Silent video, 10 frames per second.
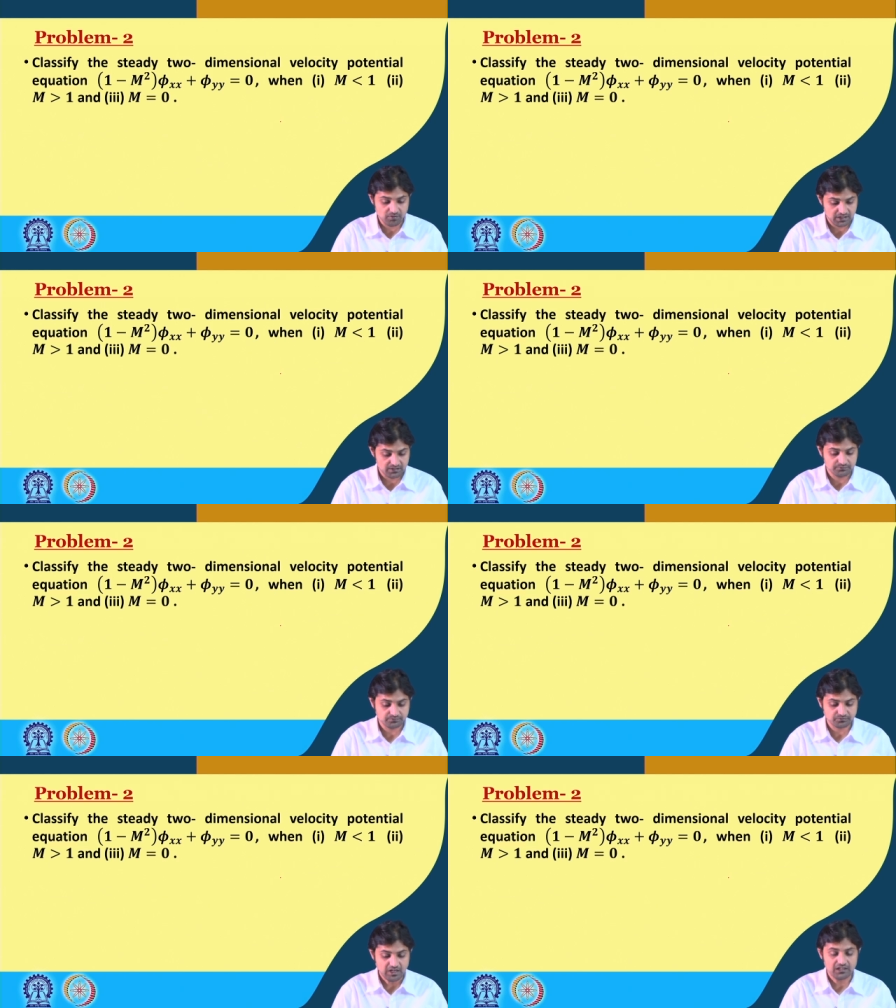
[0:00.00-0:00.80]
1
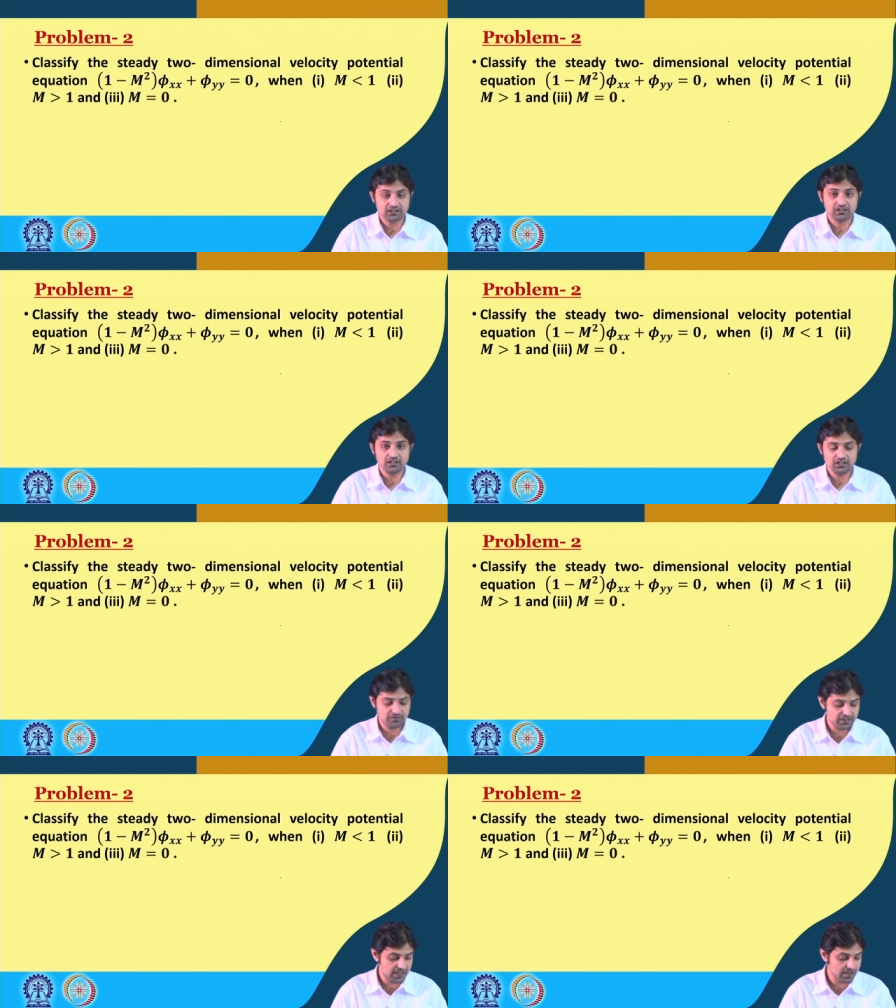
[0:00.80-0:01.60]
and third
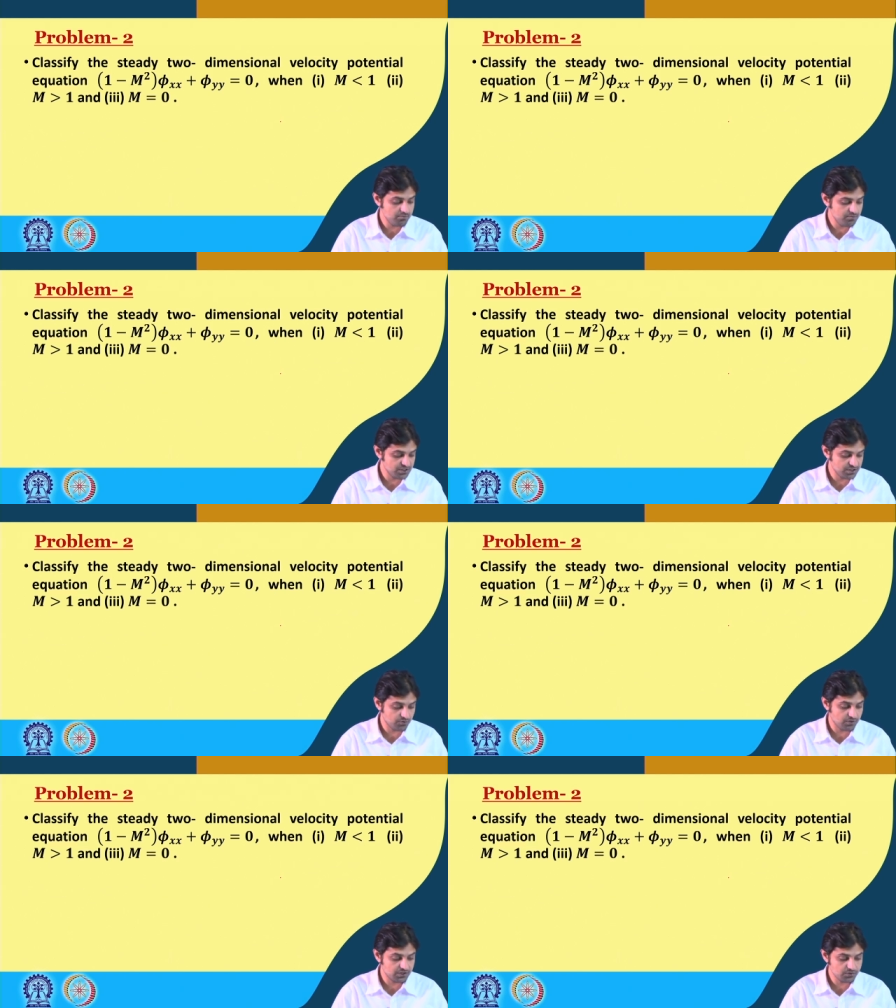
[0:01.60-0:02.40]
when m is
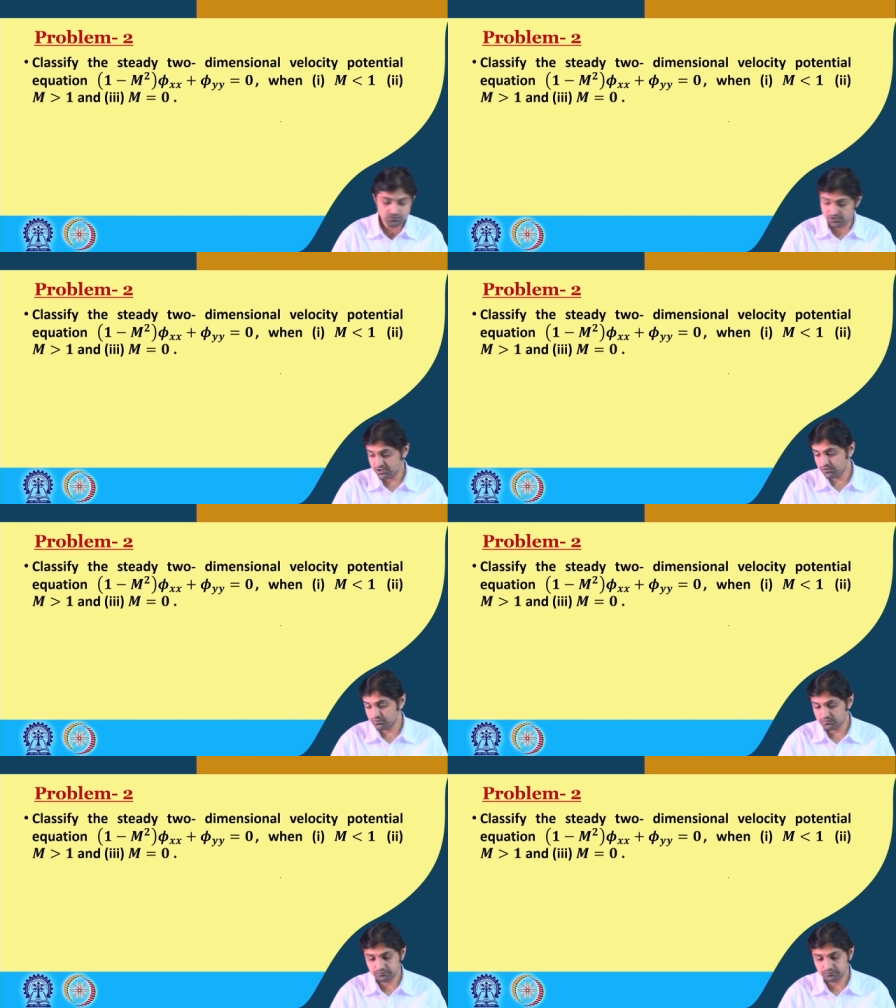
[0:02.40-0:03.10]
equal to 0.